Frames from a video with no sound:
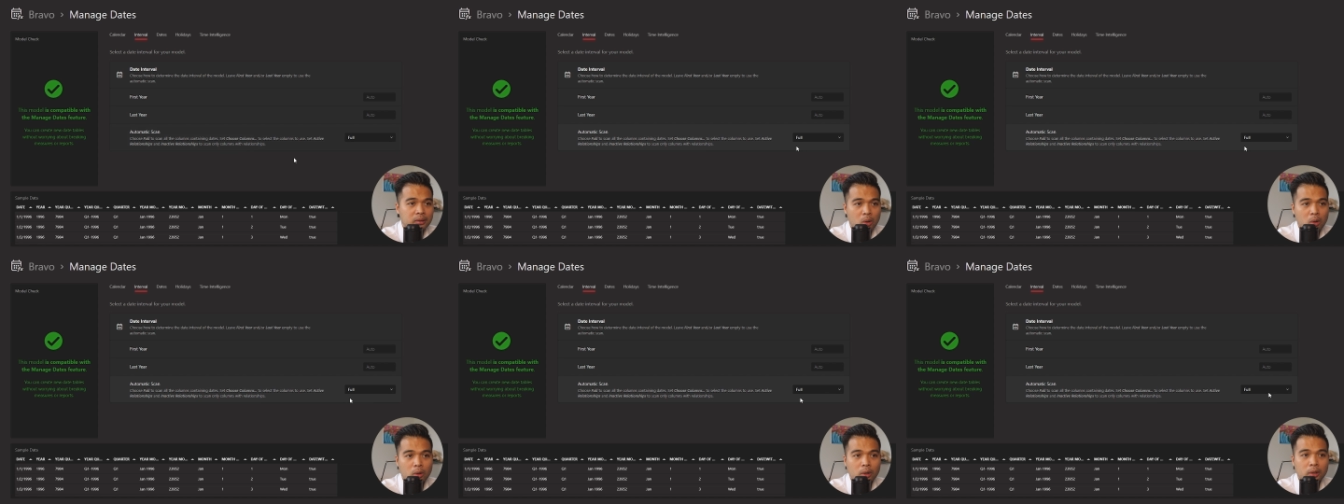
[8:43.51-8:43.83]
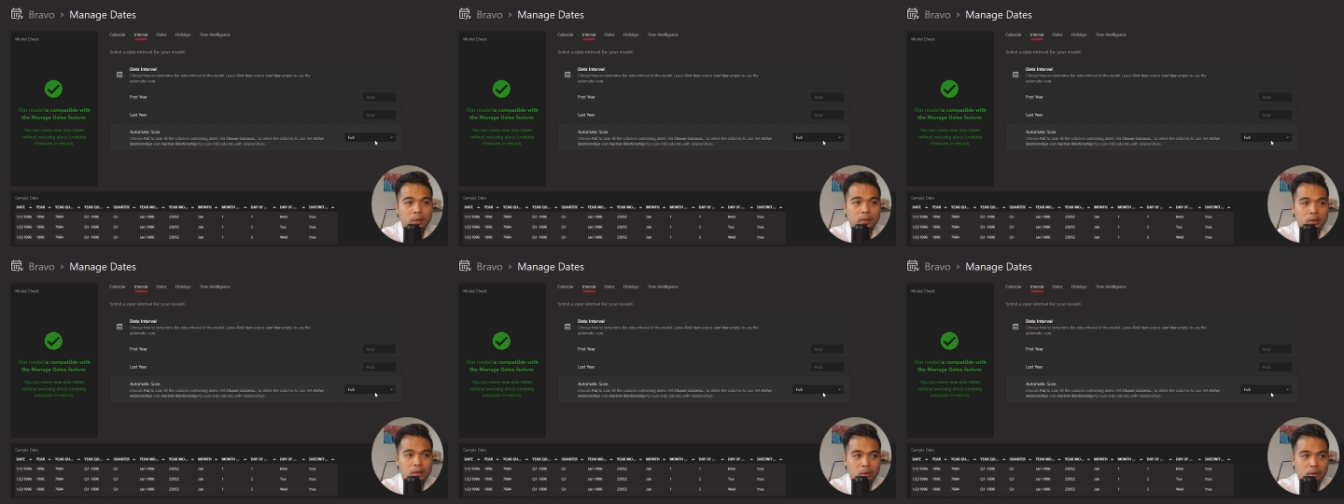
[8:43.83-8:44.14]

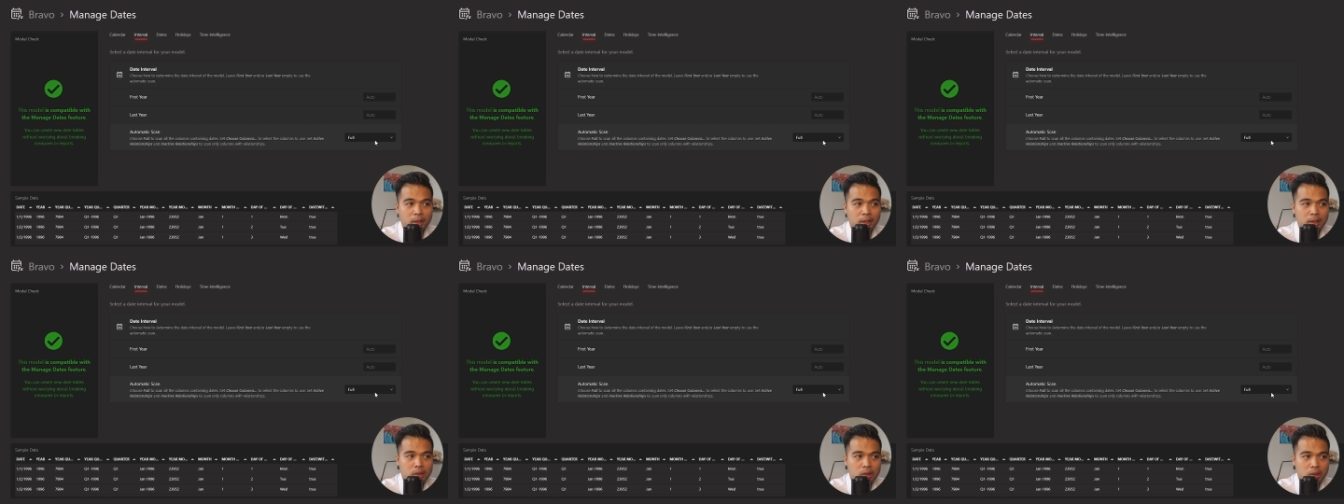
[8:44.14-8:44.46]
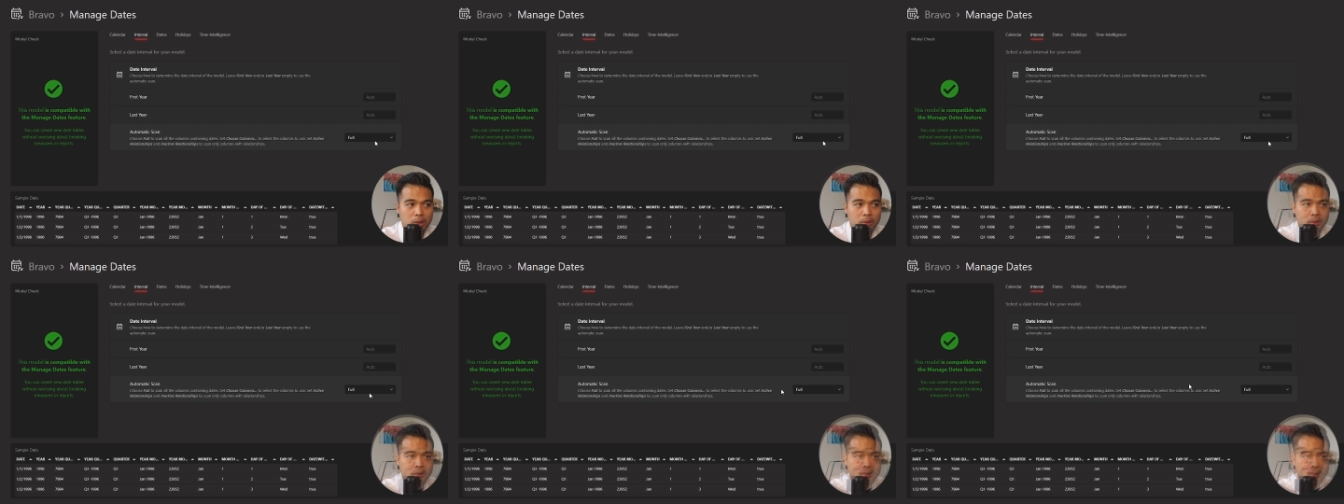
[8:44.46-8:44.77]
or you can
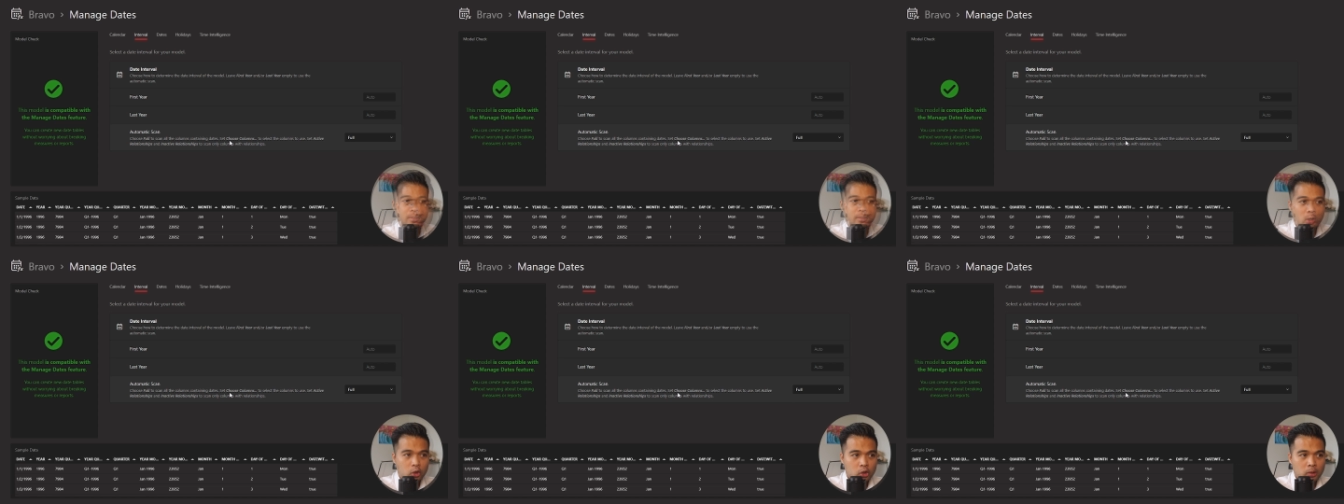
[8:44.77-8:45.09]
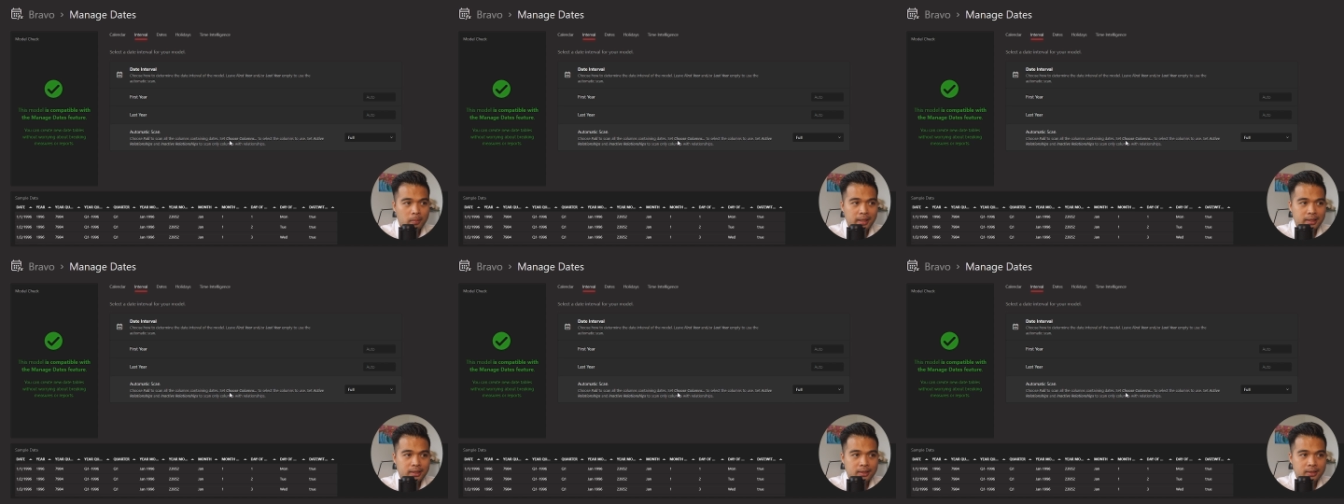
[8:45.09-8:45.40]
use the
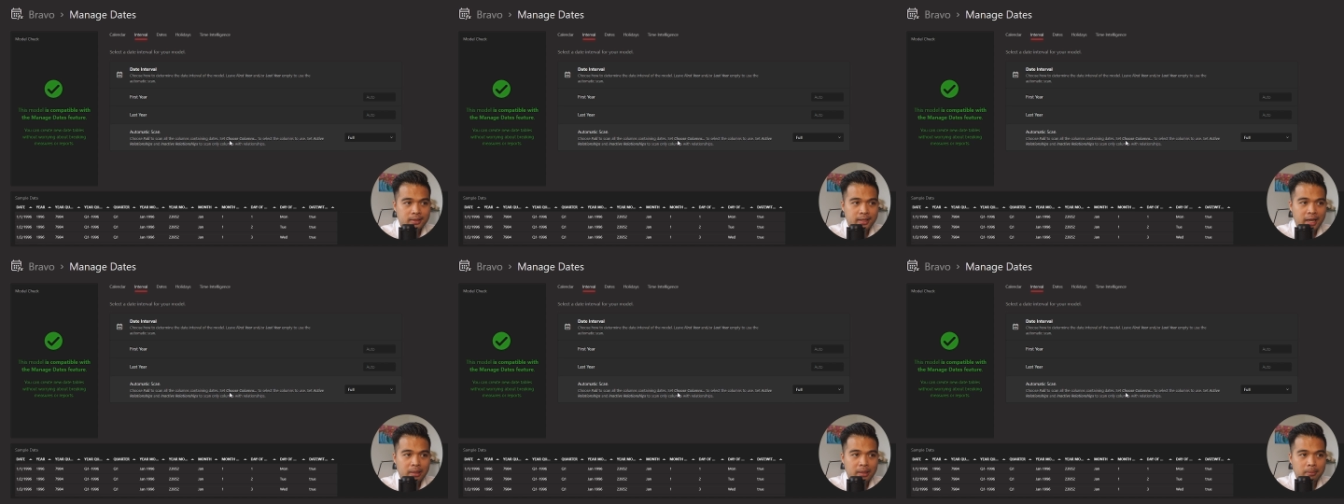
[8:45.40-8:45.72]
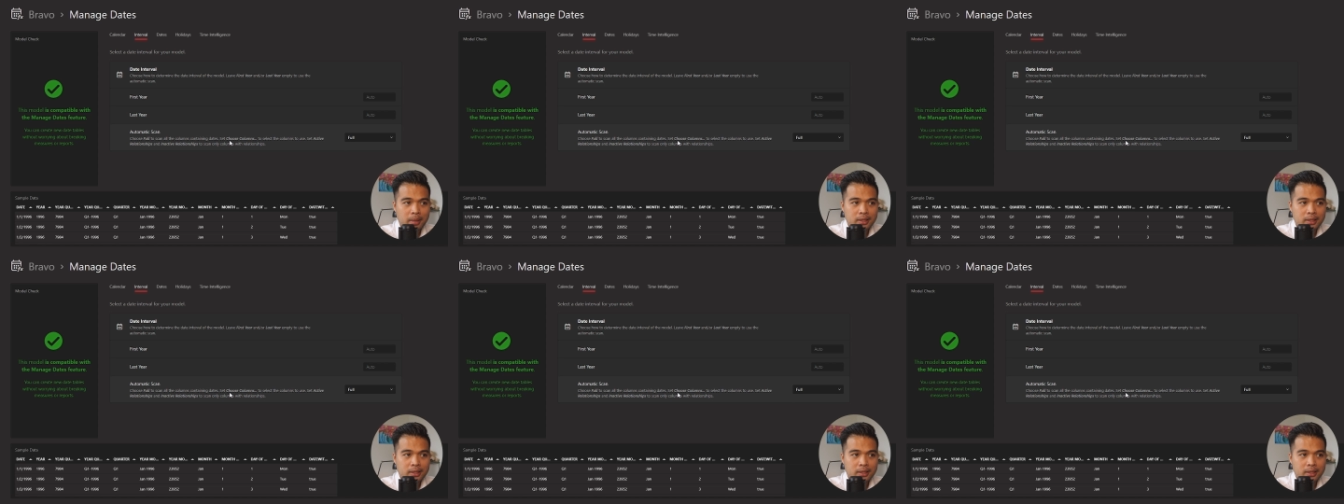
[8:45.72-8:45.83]
automatic scan.